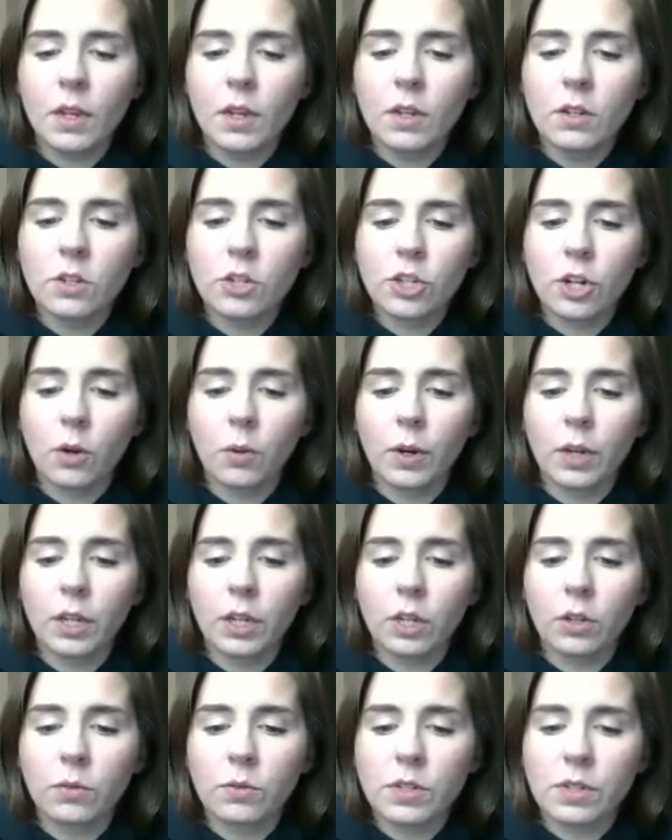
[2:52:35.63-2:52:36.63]
showing
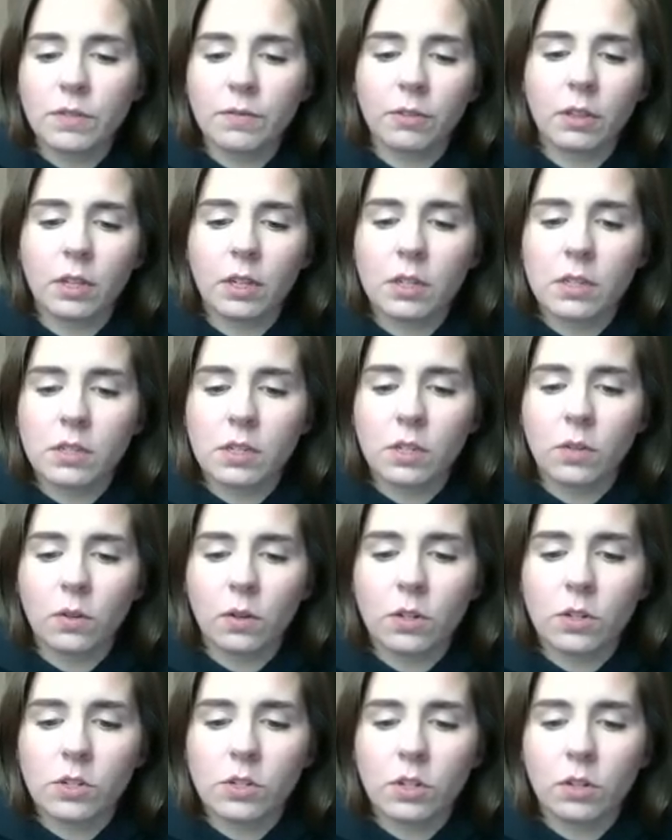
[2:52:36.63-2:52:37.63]
you different things that you
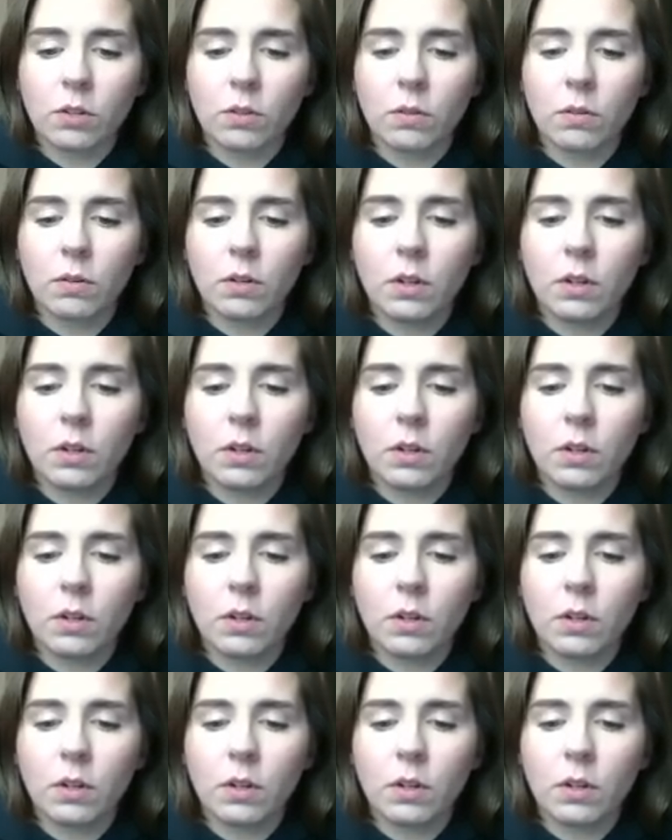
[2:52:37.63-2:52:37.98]
can do.